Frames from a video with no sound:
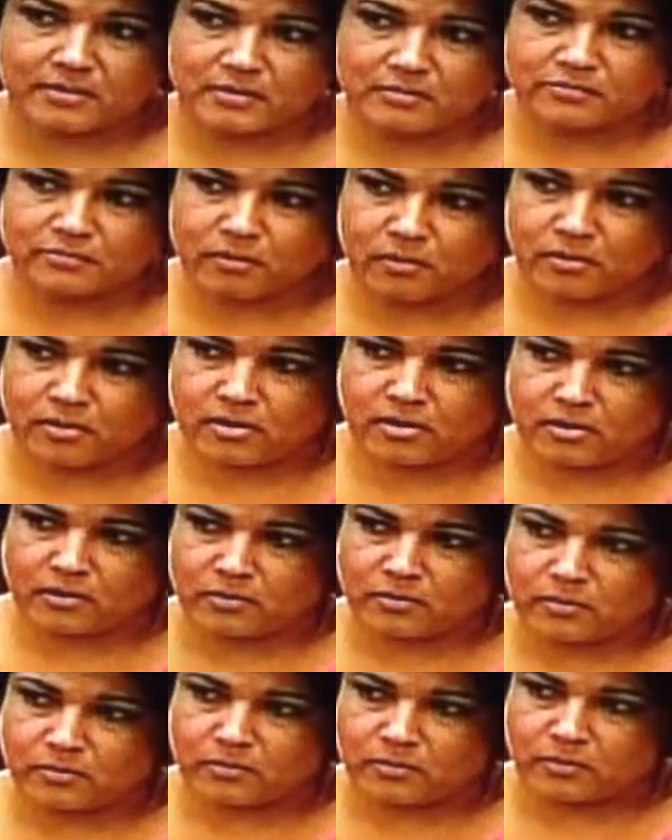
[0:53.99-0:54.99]

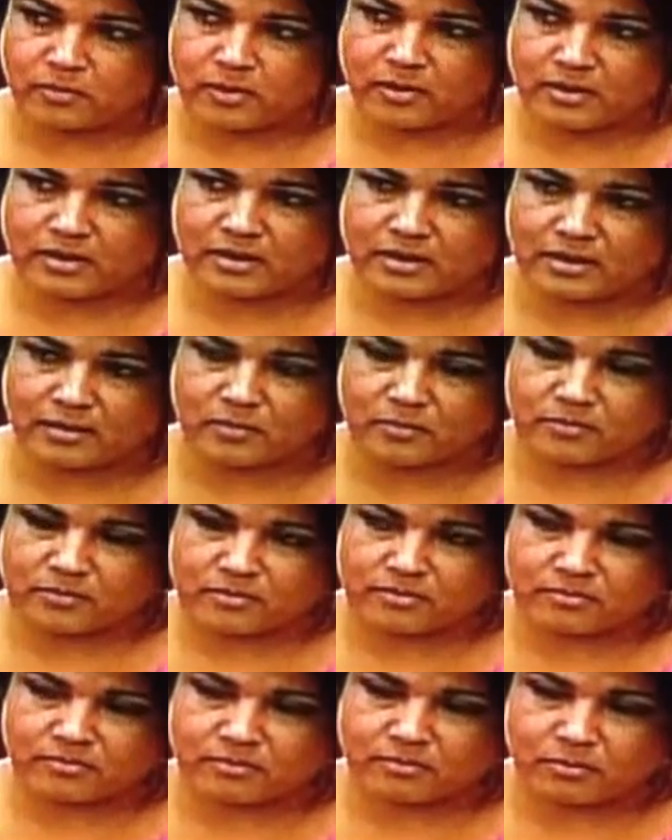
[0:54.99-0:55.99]
before
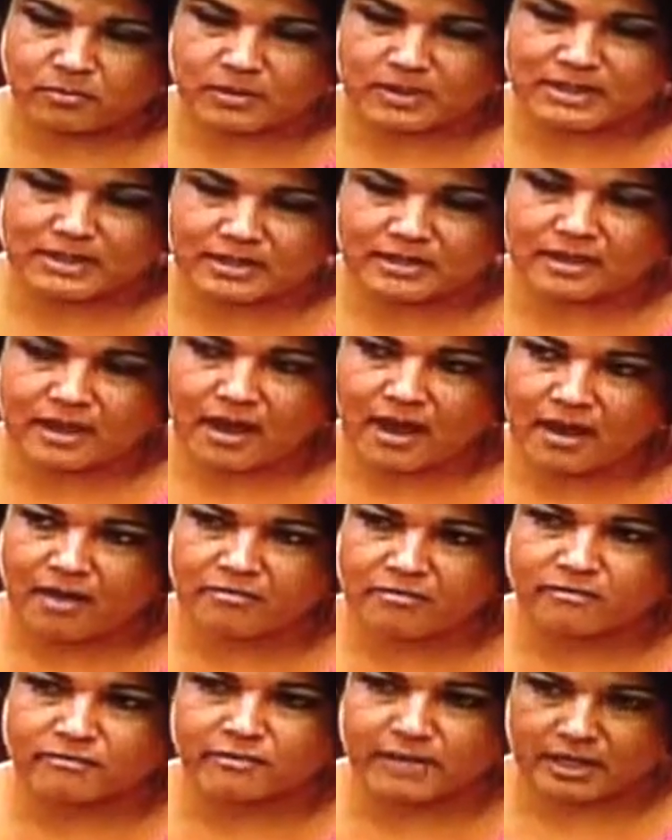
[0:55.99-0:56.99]
we didn't
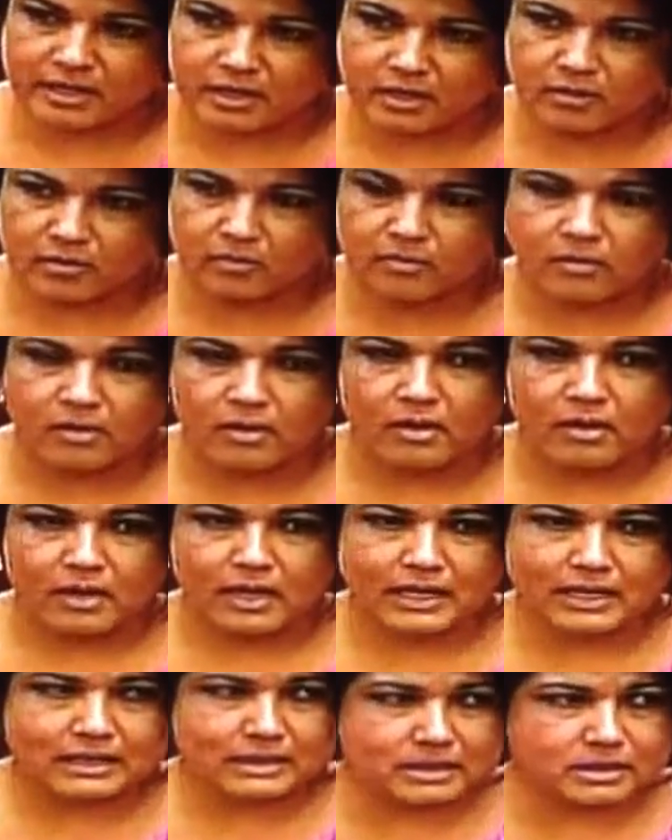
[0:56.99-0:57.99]
have a venue,
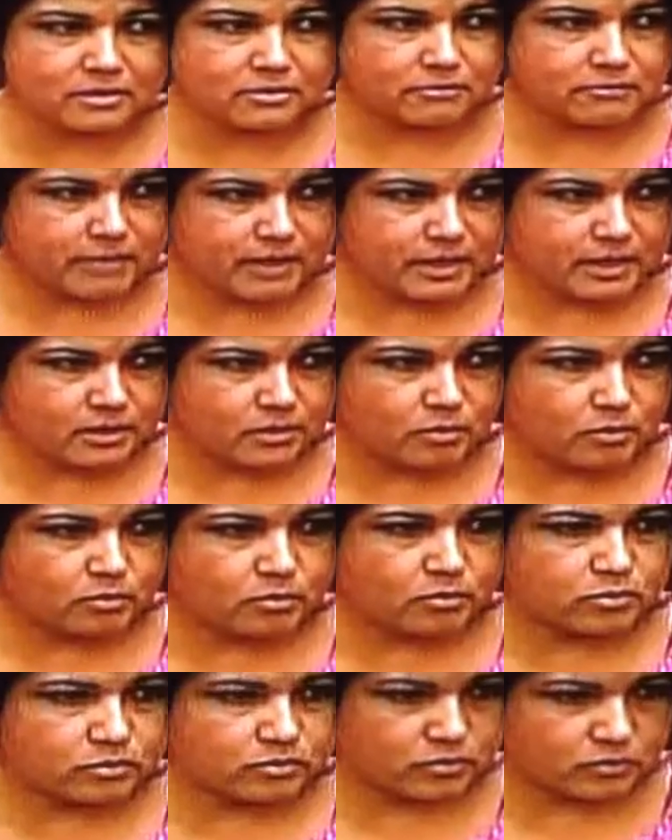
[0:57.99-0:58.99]
a clear
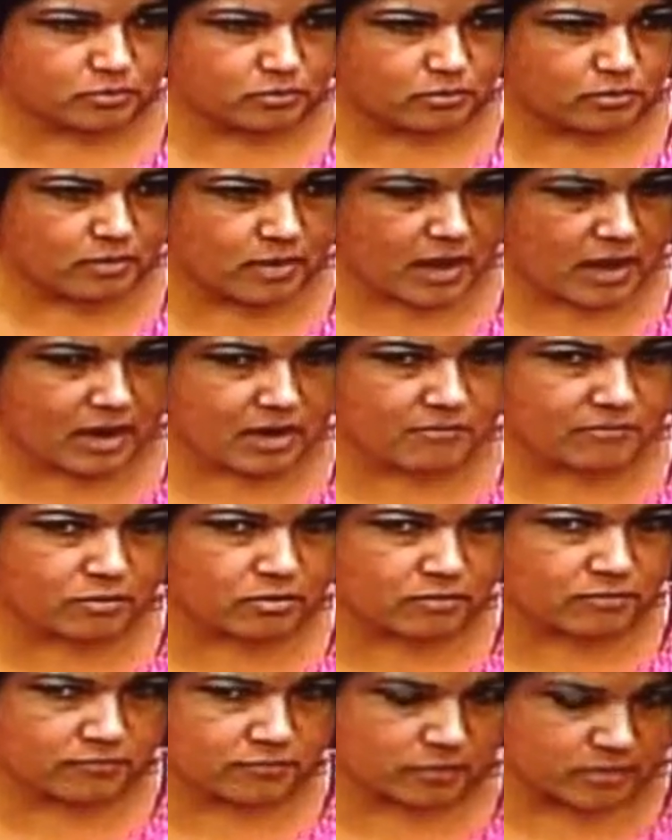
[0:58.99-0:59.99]
venue to have our